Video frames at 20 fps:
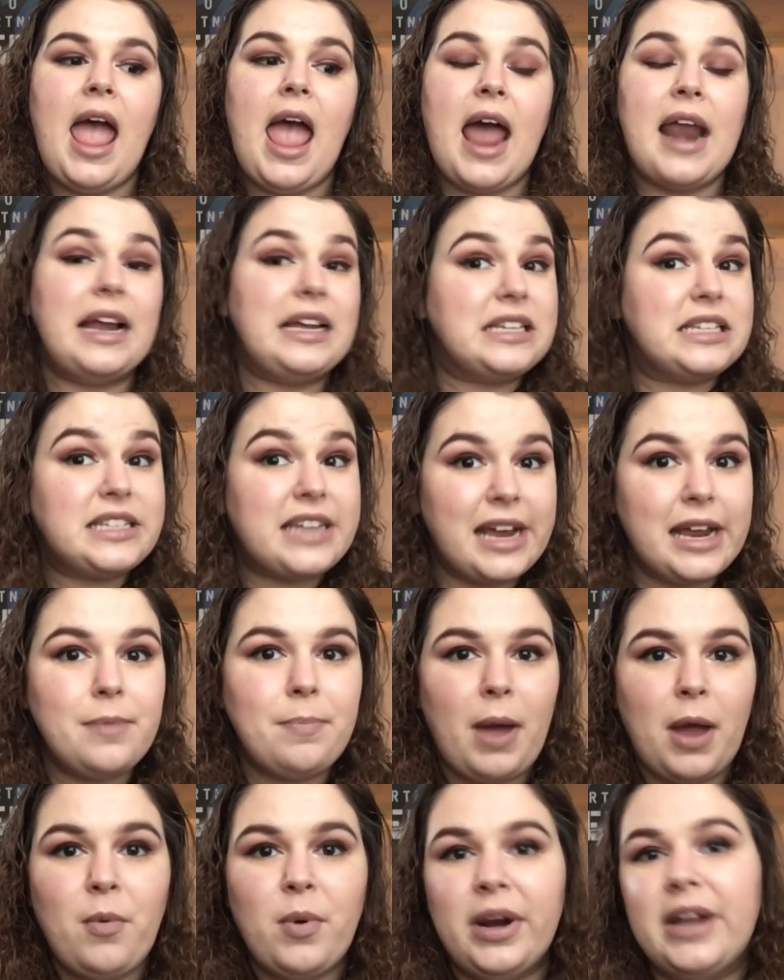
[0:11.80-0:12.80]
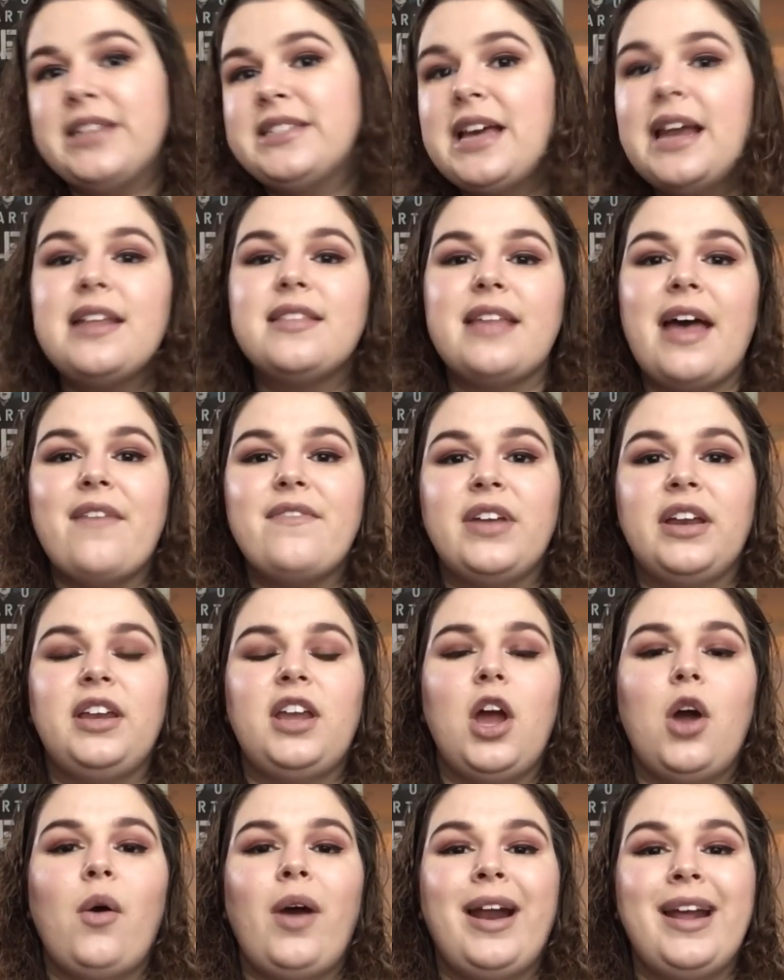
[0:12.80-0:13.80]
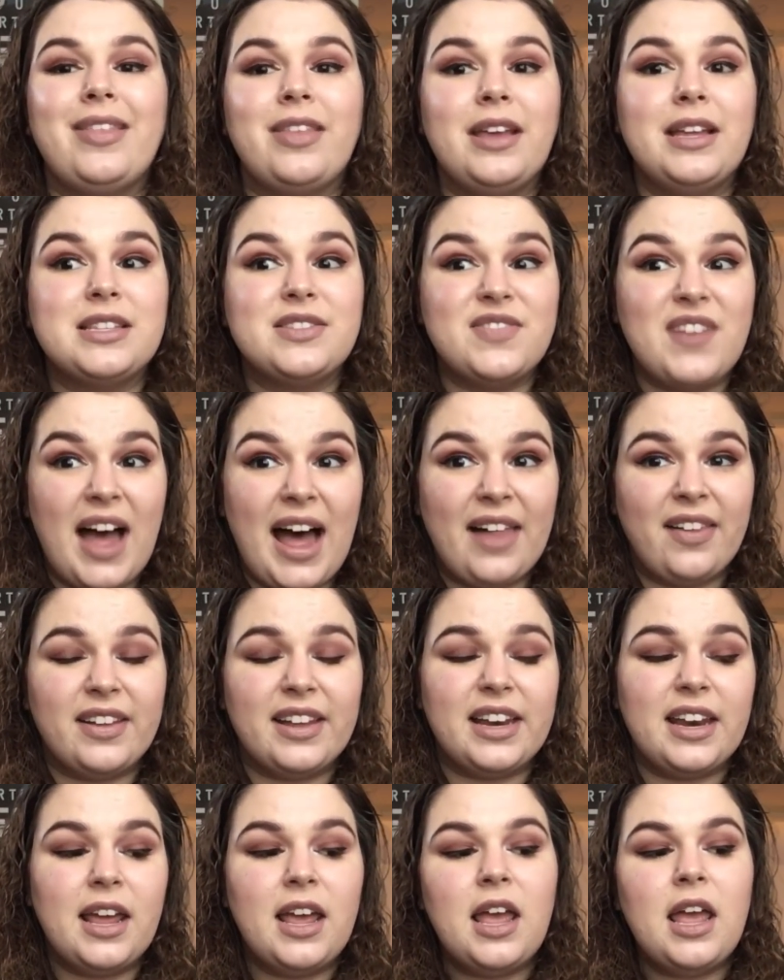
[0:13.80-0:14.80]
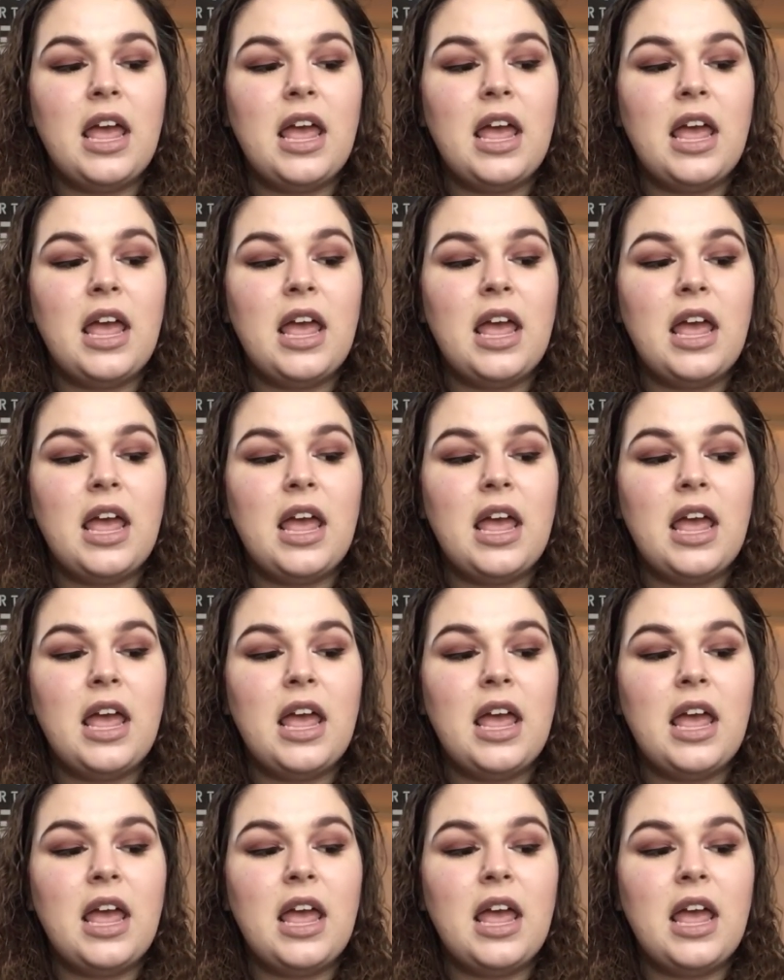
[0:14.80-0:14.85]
And I stand by what I said in that video, and I think it's valid.